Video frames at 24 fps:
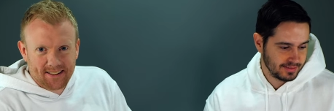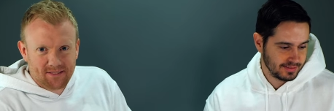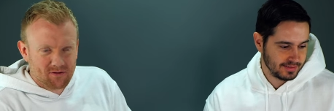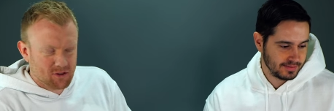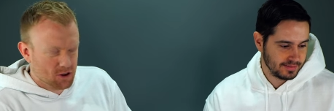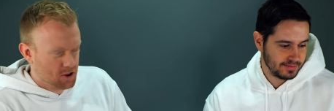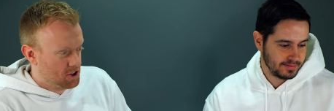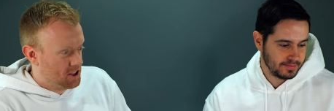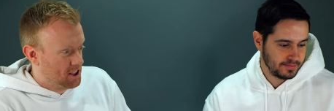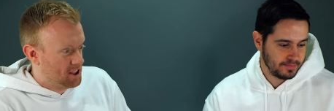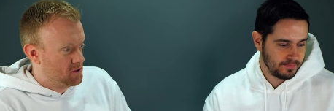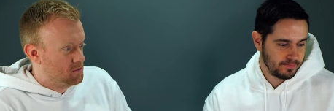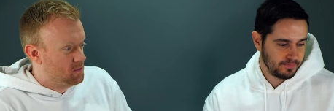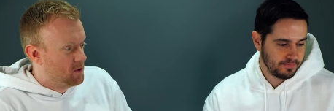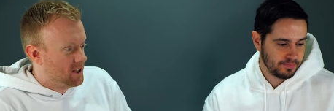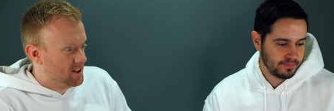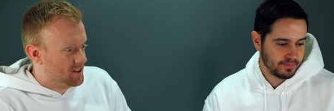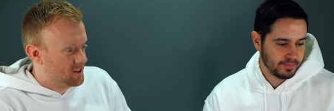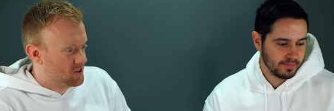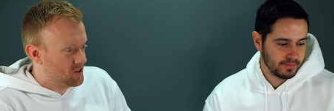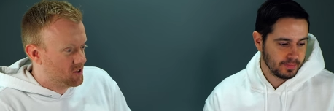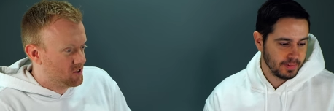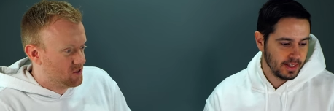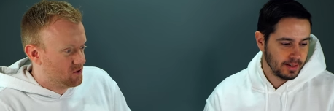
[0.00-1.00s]
Speaker 1: for six
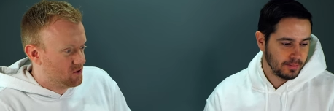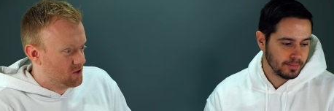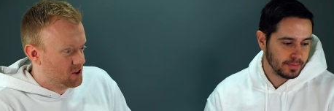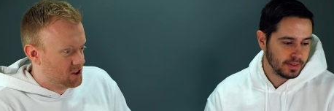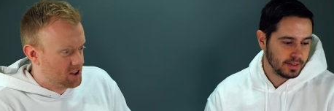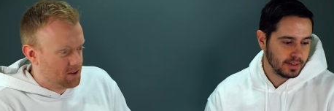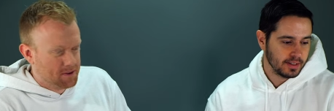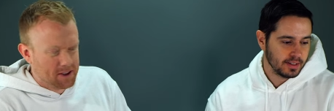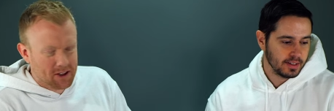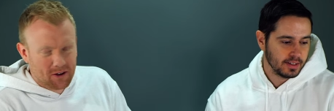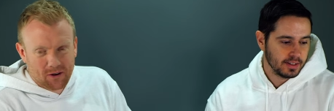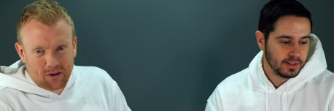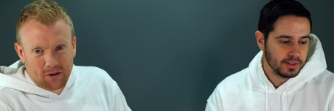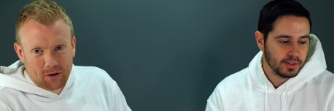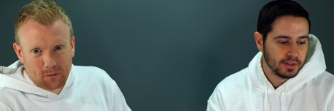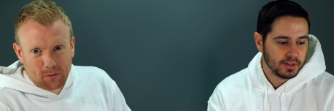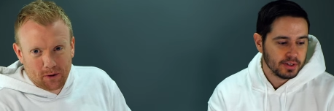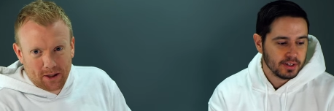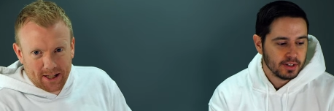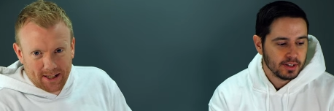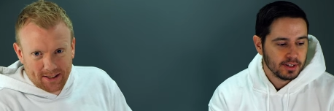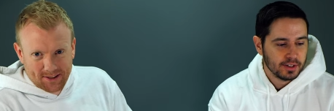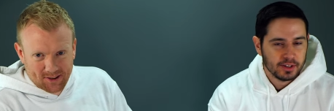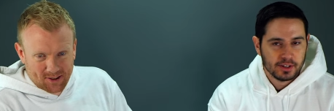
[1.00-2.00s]
months, yep. but some of their other
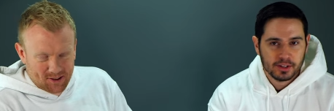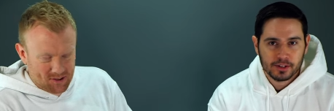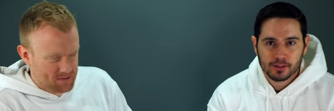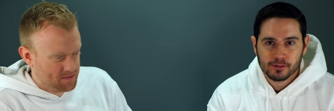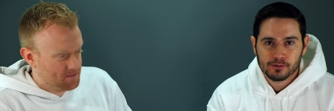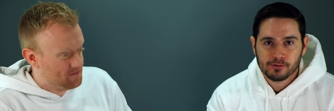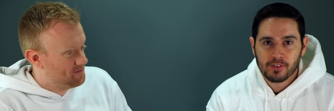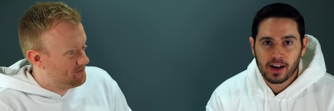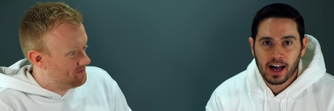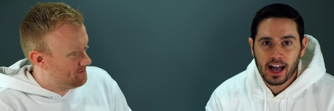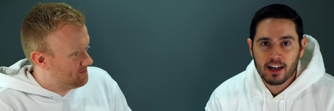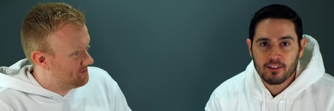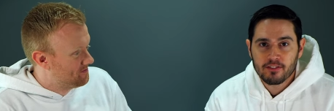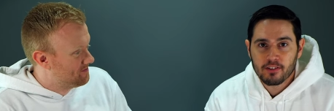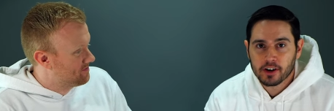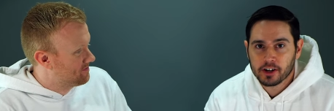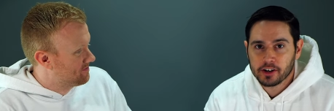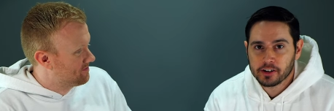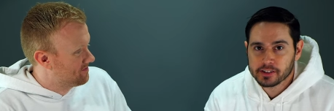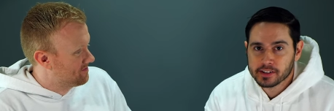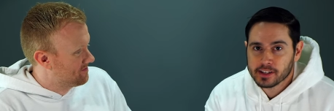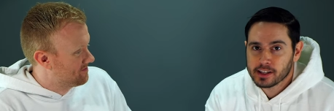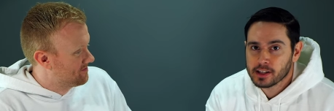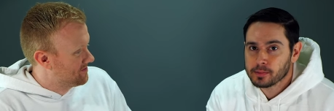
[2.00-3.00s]
plans. five
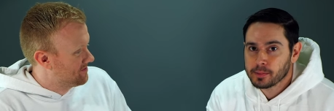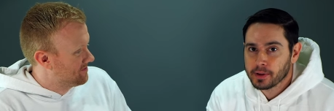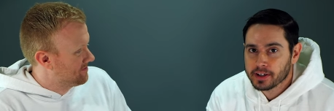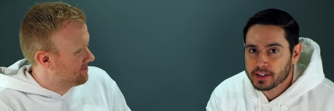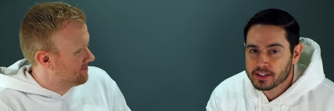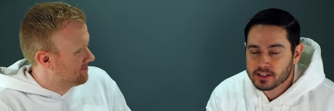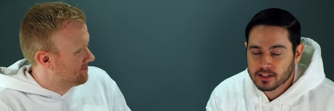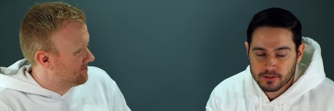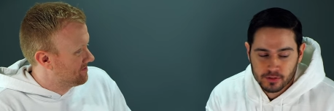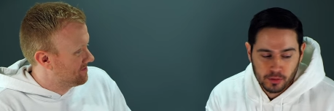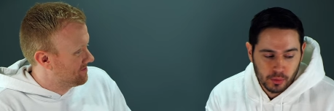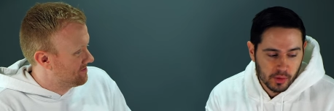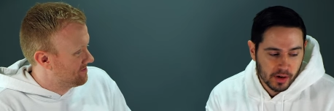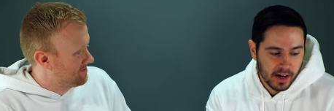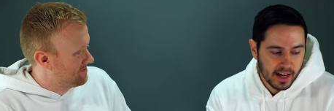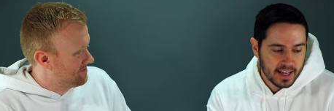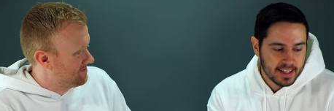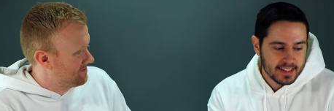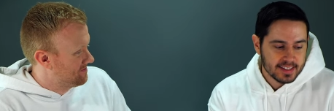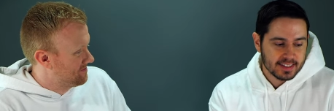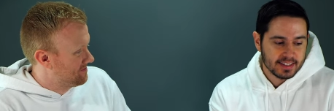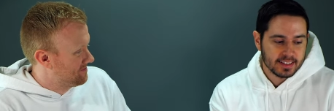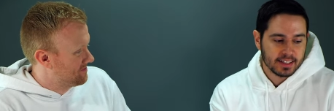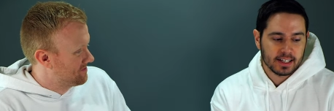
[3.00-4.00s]
hundred gigabytes of
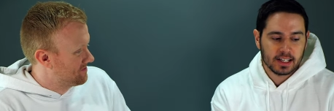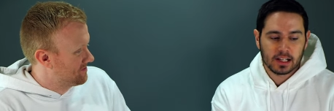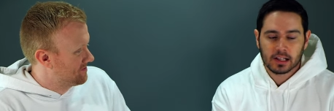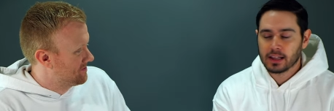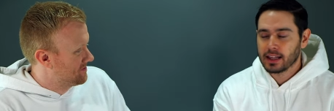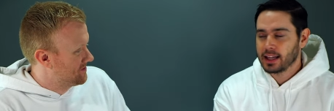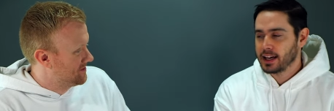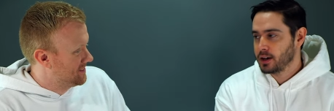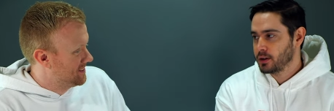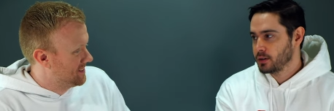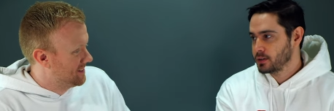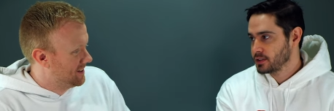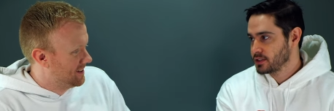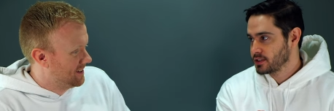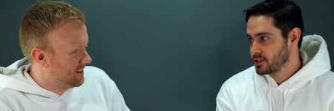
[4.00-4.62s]
Verizon cloud